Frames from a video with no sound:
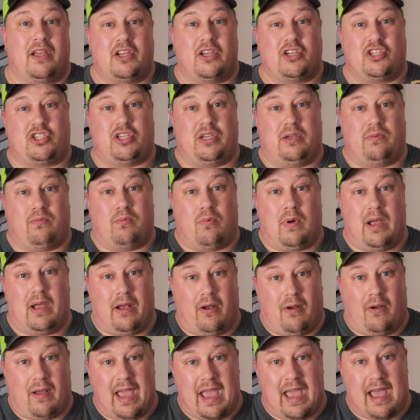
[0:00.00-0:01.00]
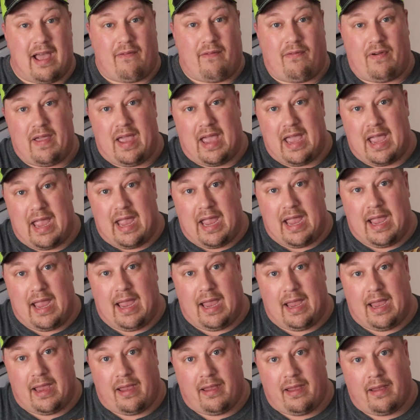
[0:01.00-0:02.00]
she will have
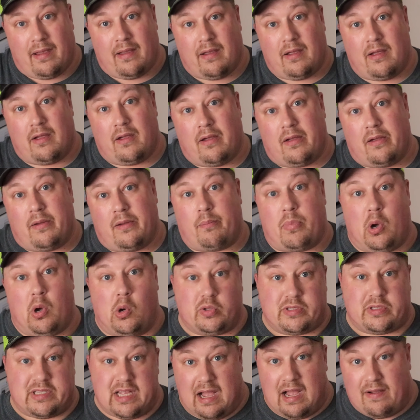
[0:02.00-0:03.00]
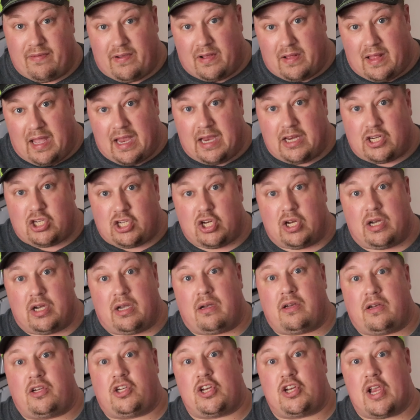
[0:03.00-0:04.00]
a
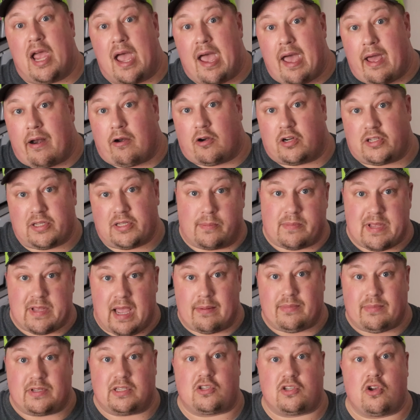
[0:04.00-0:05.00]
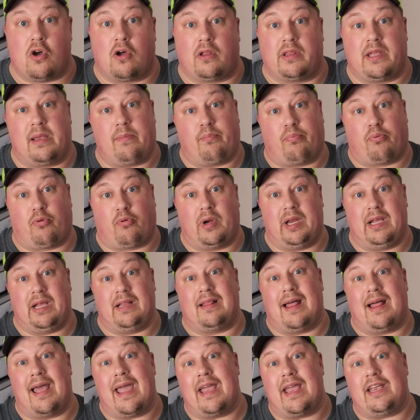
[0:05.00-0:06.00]
post-ovulation shed, or sometimes it's called a
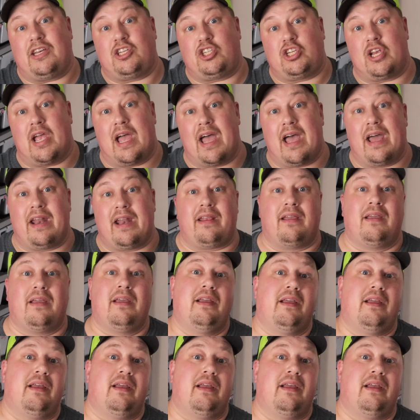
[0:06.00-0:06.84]
pre-lay shed,